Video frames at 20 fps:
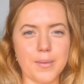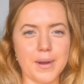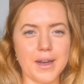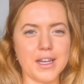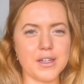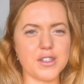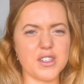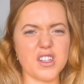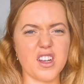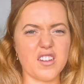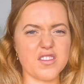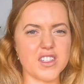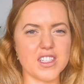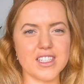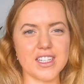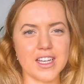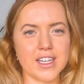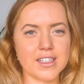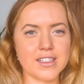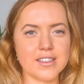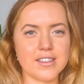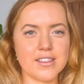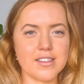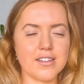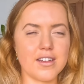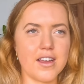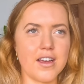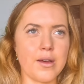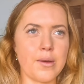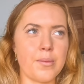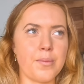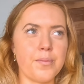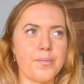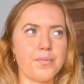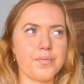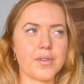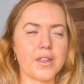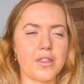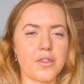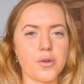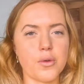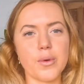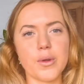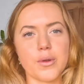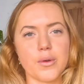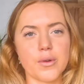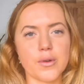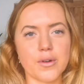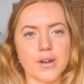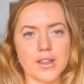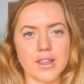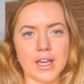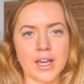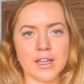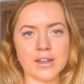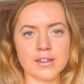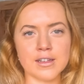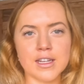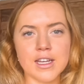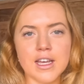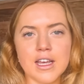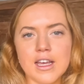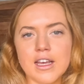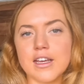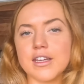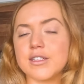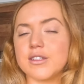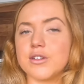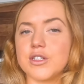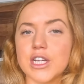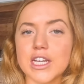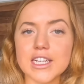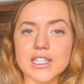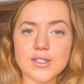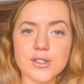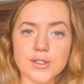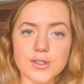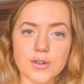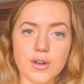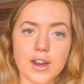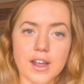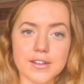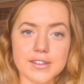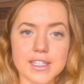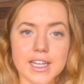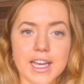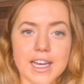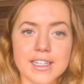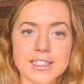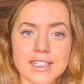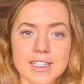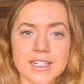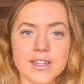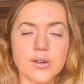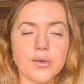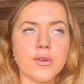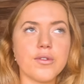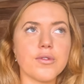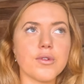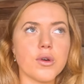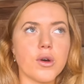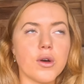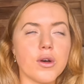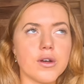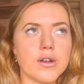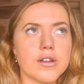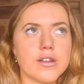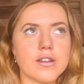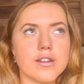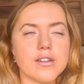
up at like just after six um, and thought we'd order it then. So Jake's just gone out to get it. We've got